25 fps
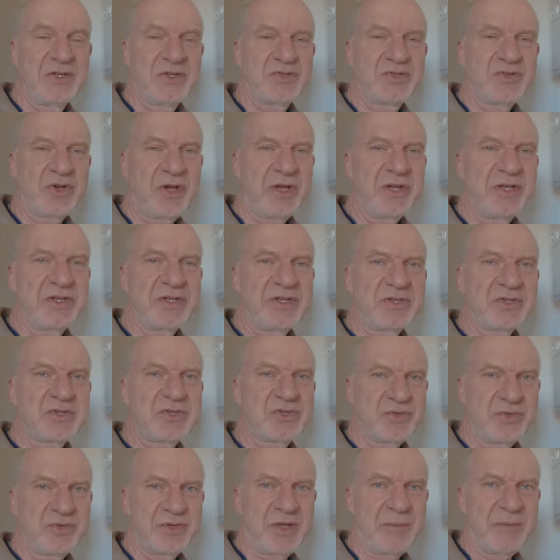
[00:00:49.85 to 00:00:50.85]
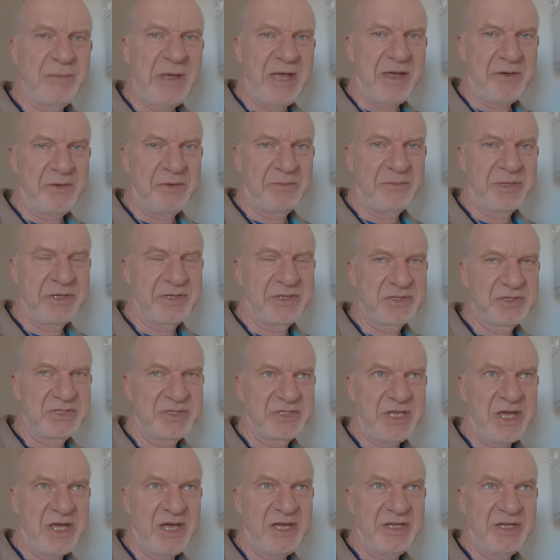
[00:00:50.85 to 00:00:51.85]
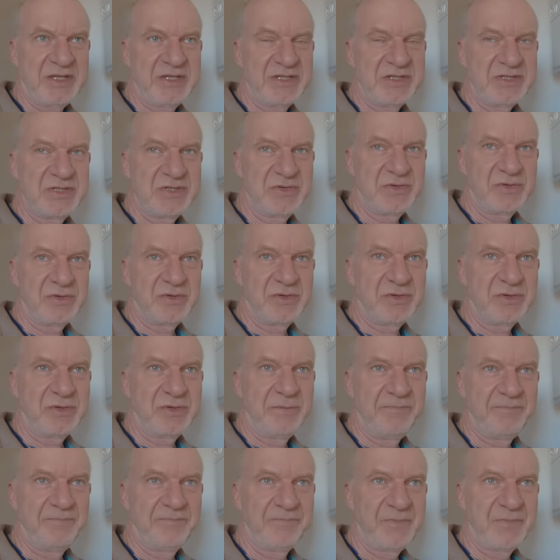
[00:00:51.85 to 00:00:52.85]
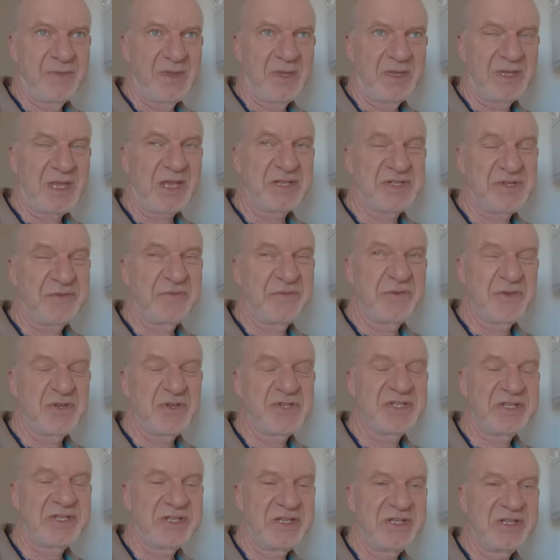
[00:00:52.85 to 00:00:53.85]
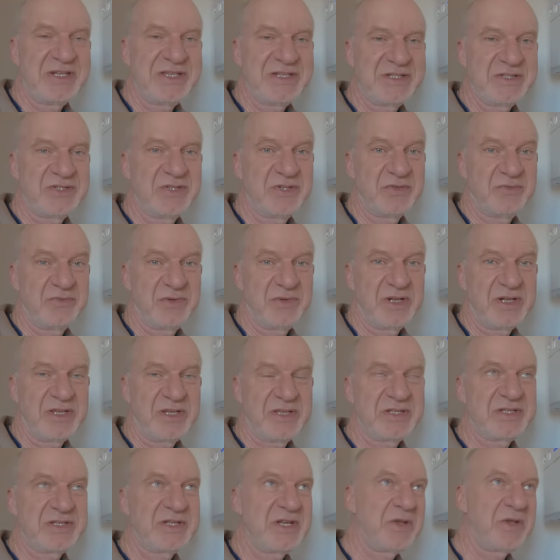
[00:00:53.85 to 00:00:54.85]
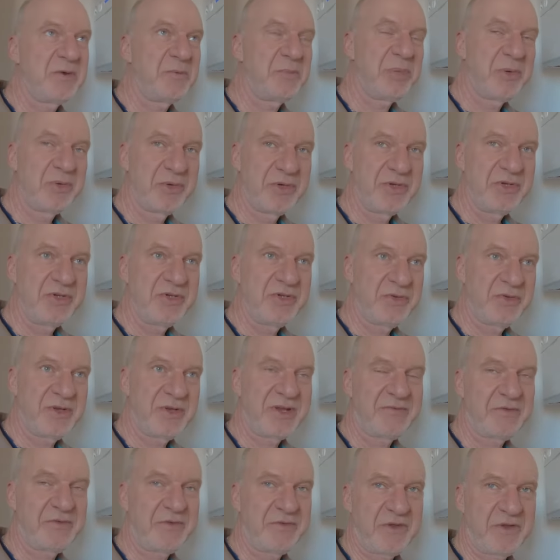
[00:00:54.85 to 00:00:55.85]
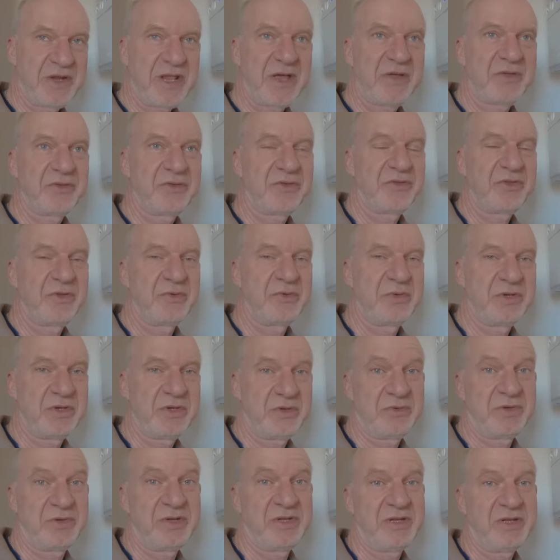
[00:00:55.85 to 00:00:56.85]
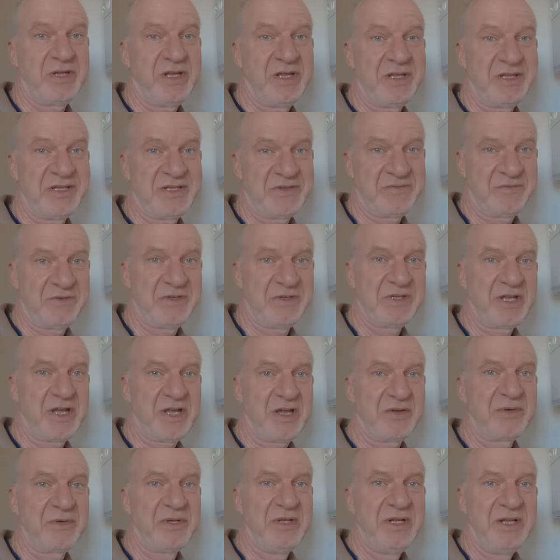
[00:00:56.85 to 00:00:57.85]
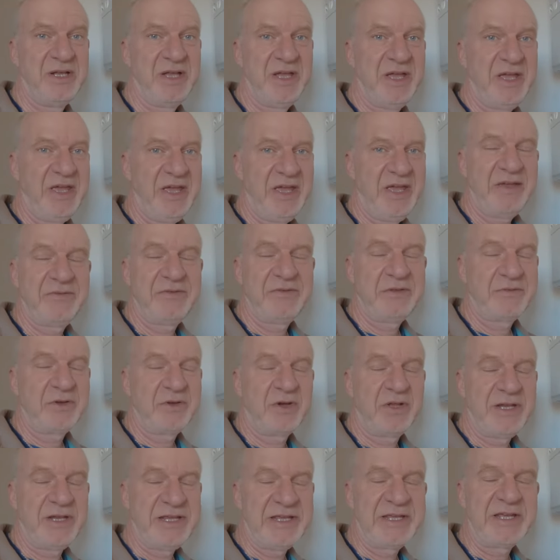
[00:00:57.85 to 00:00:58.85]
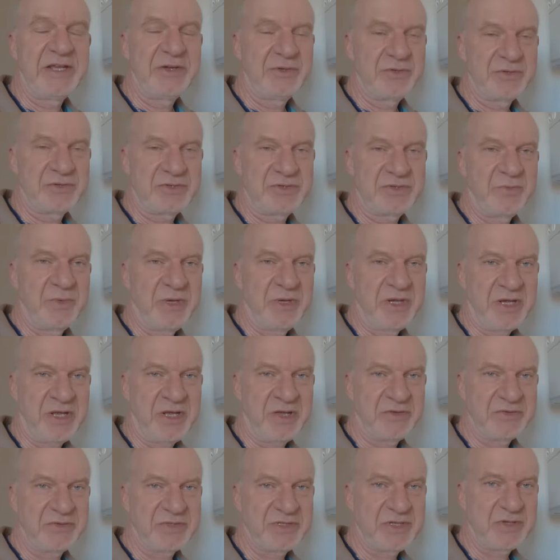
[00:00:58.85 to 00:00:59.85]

Try and sort them out because that is your that's the first thing you need to do really. There's no point doing everything else that we're doing in this video if you've got leaky doors and windows.